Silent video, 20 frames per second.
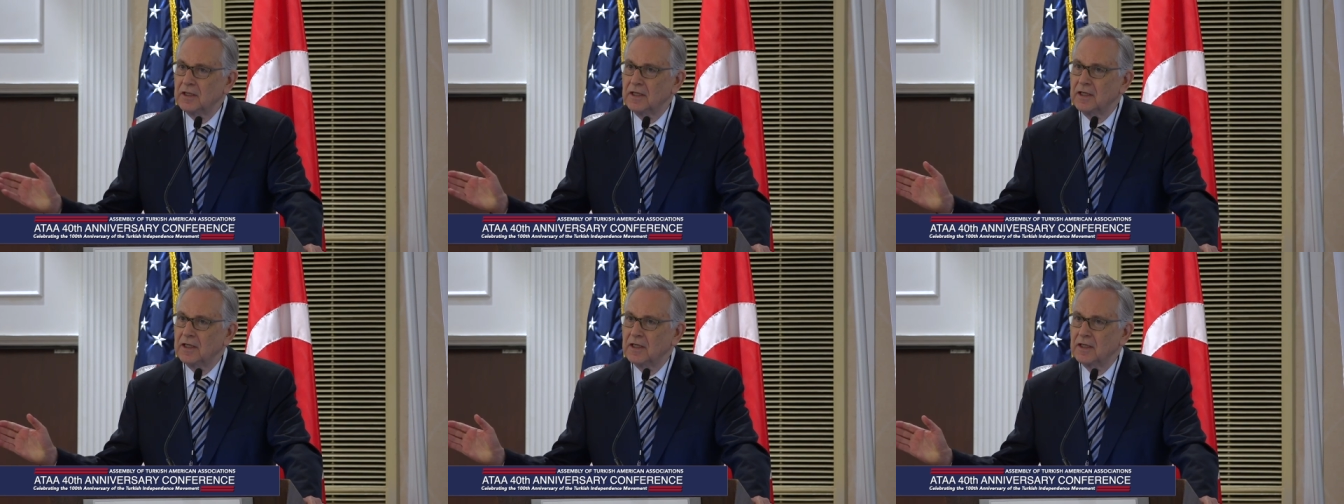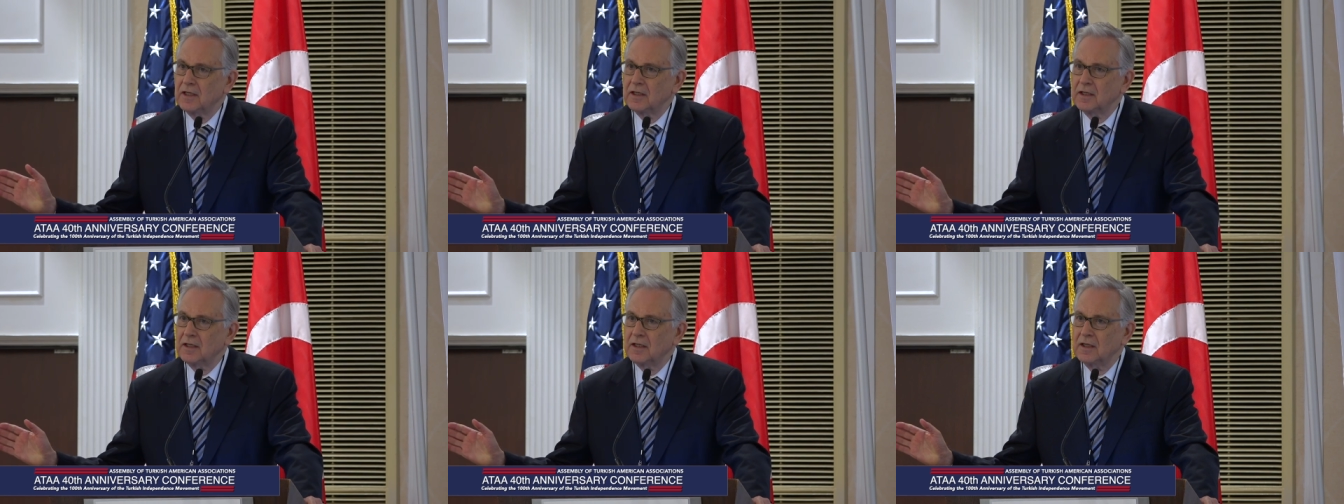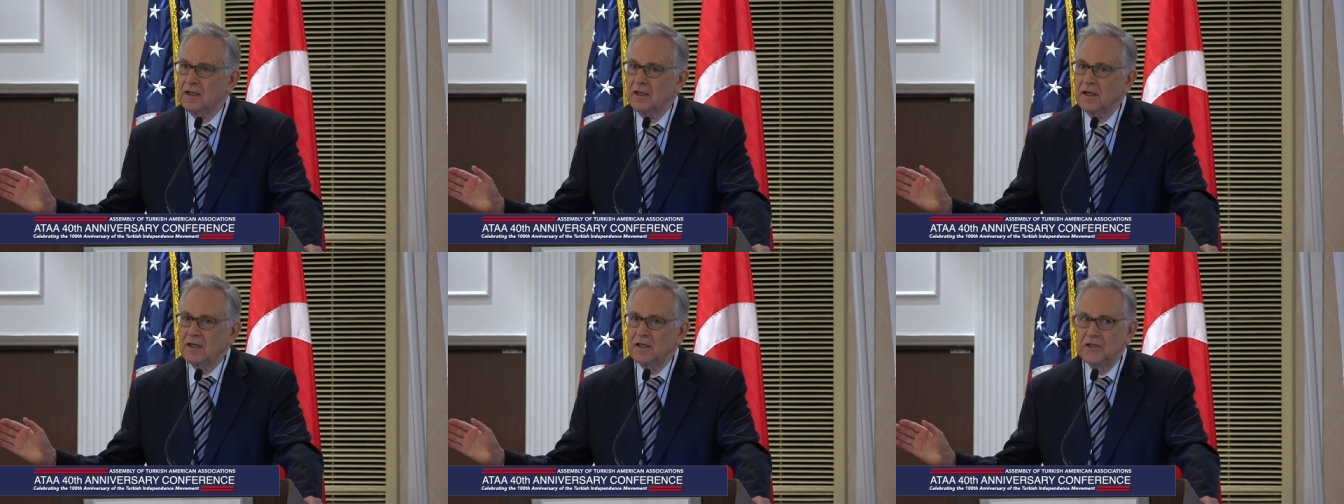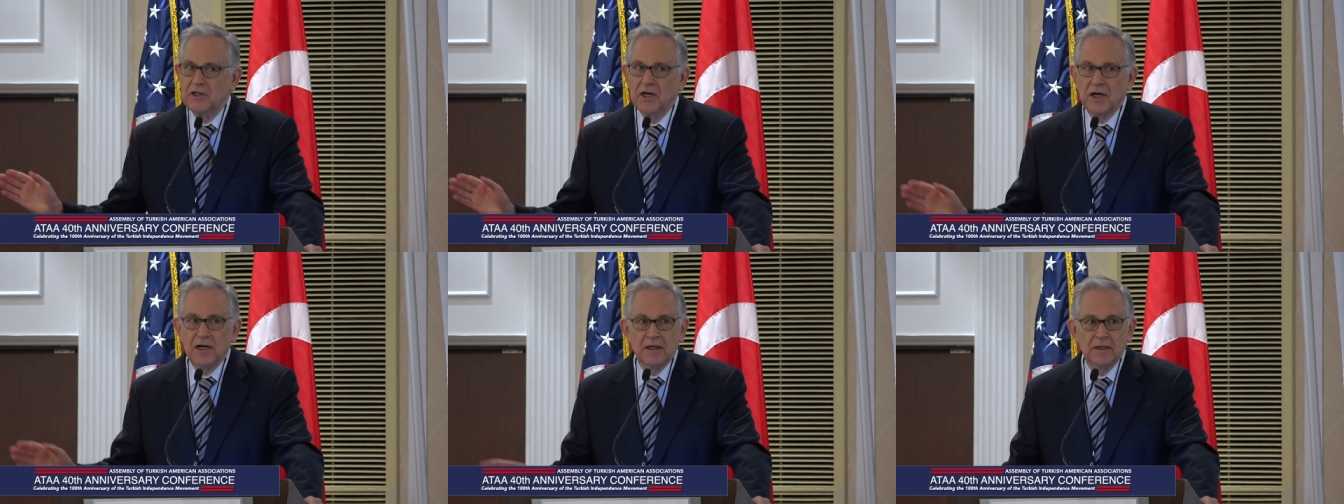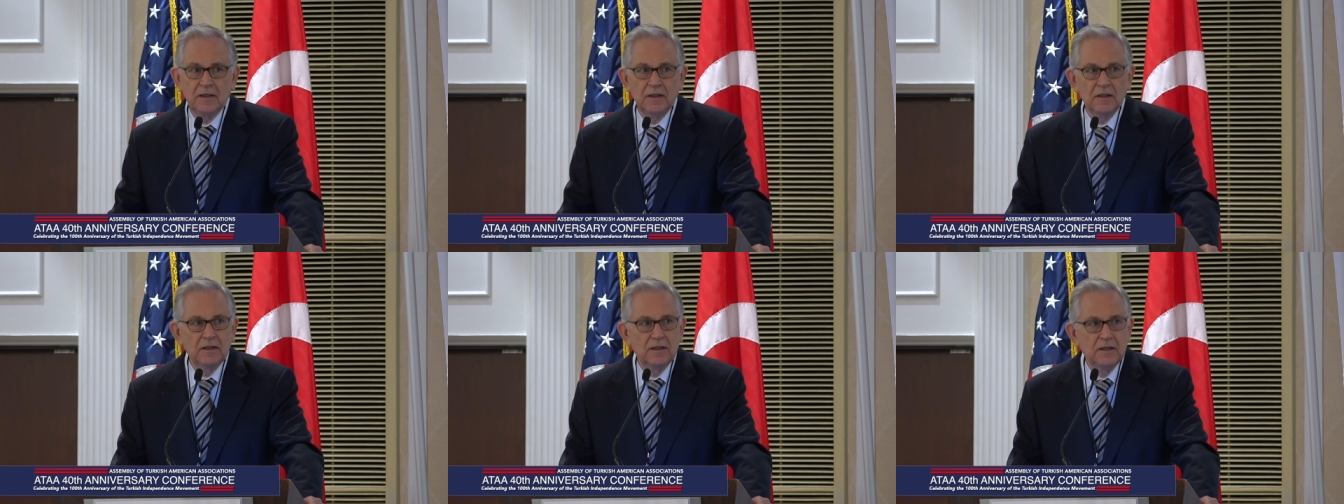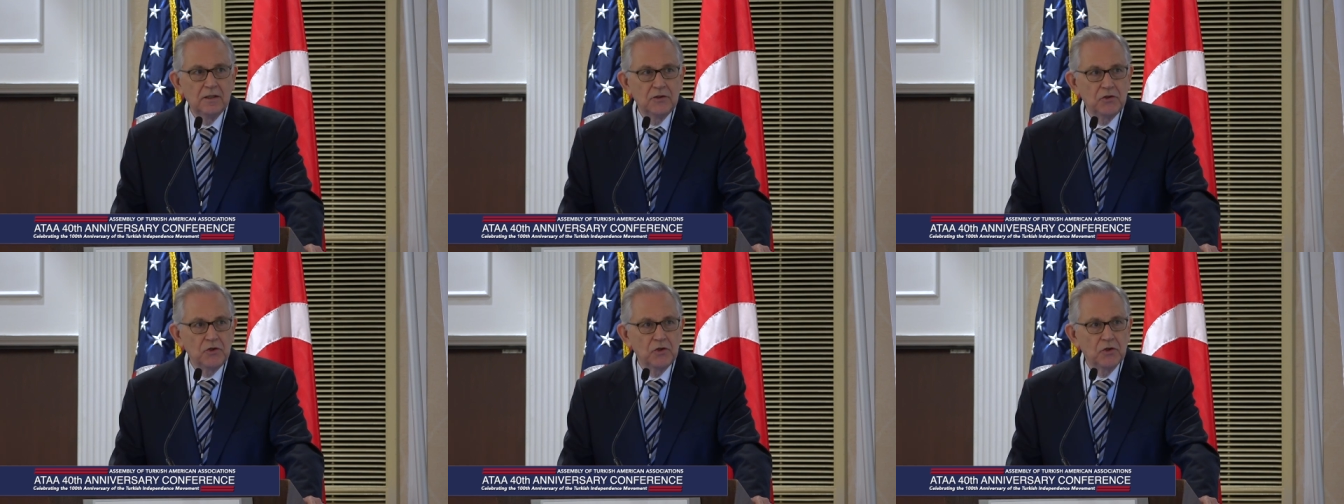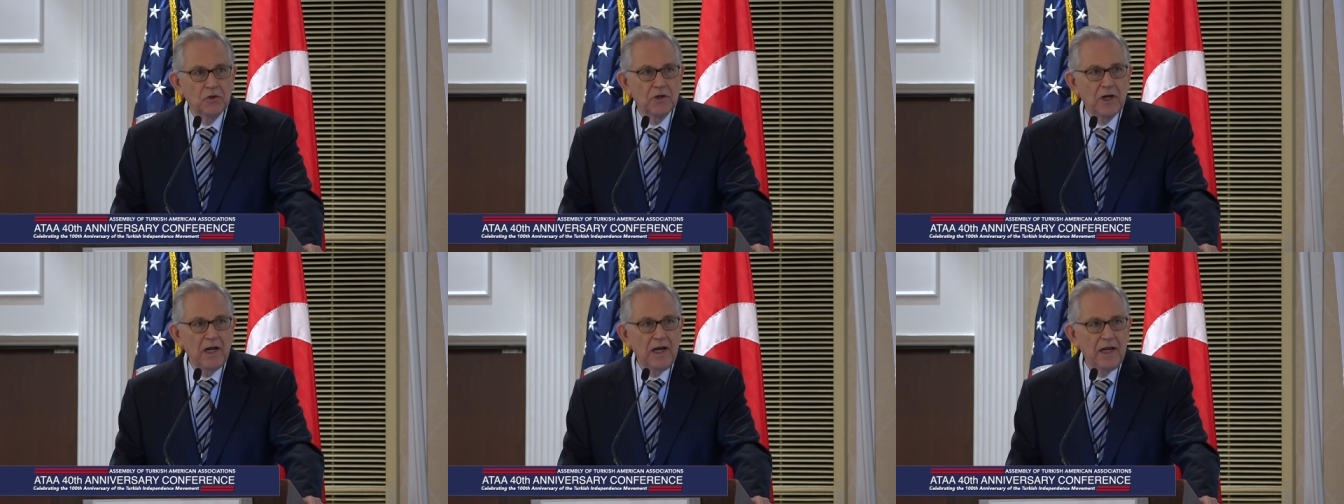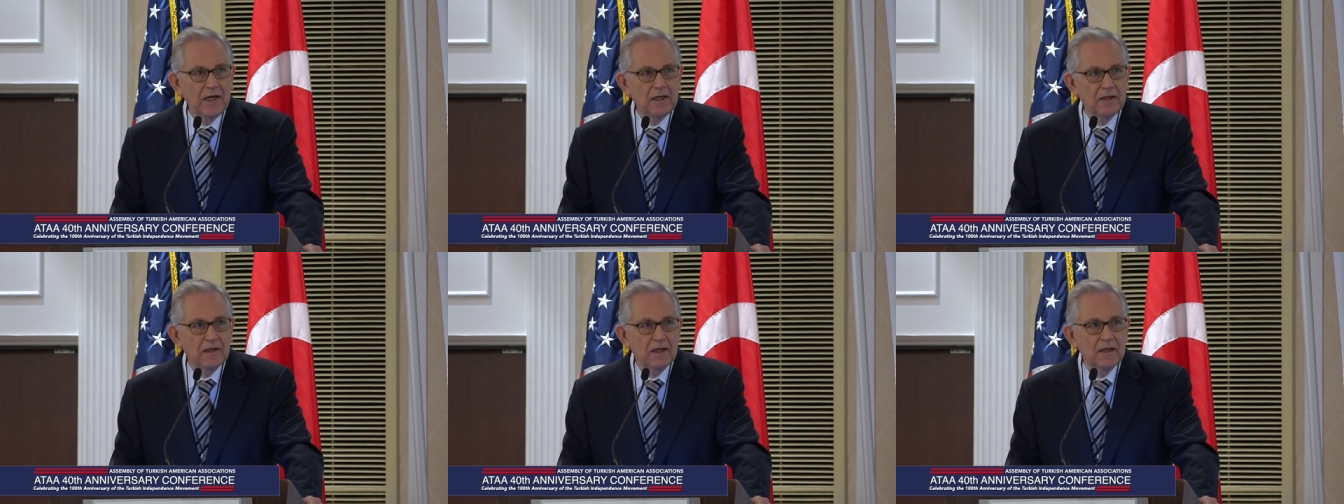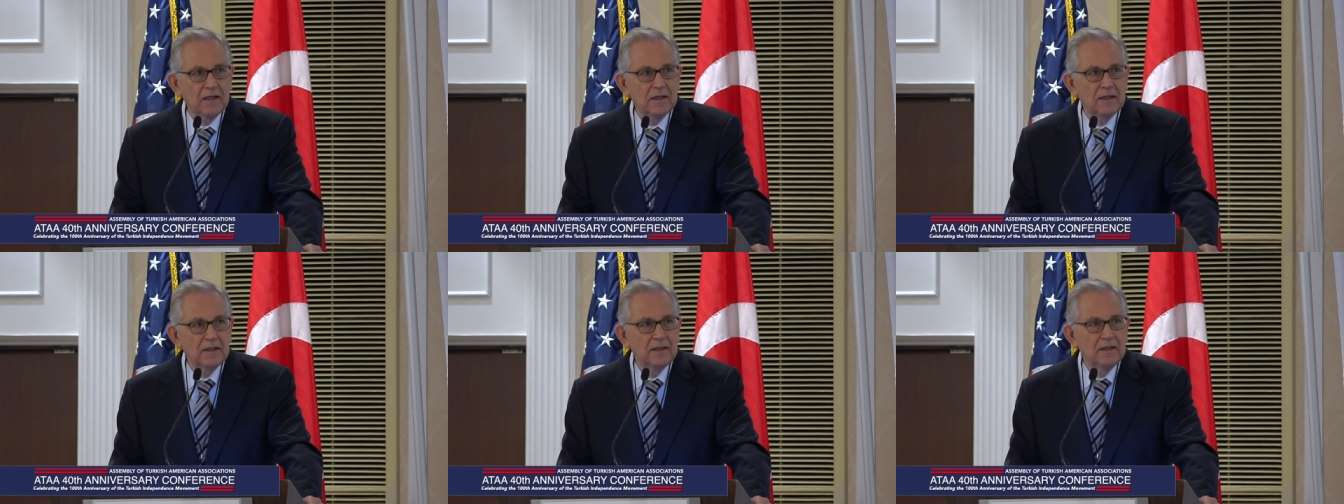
uh, young Şükrü Elekdağ,